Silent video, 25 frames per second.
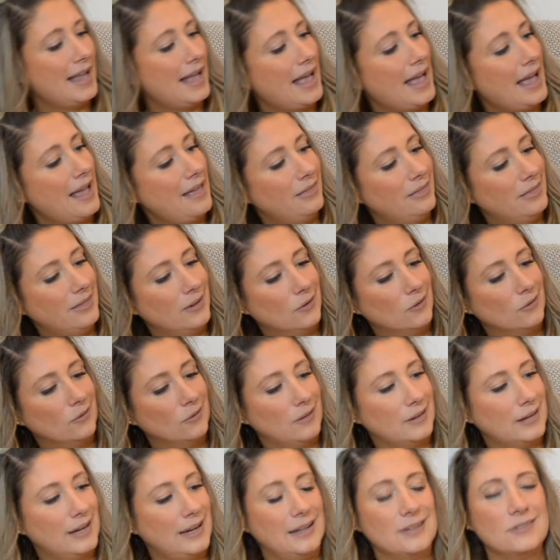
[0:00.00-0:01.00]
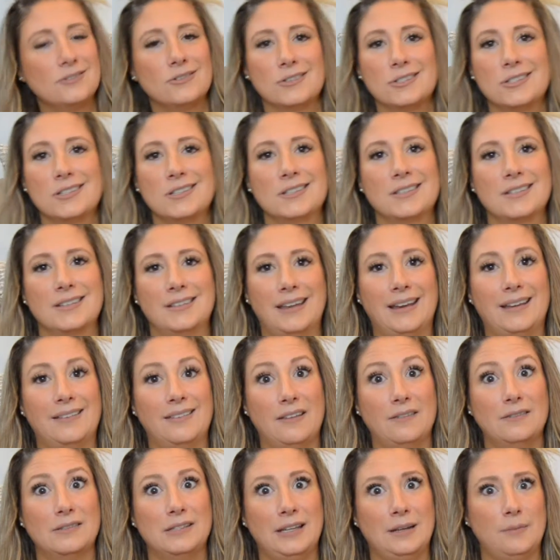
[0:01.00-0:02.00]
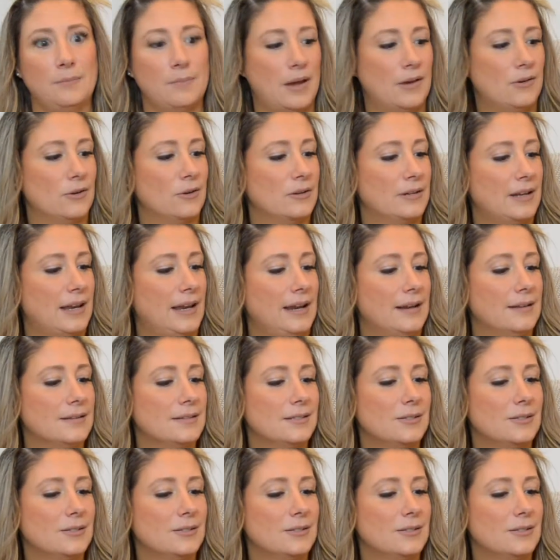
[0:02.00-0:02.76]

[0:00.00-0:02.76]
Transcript: and they're looking just like they've seen better days.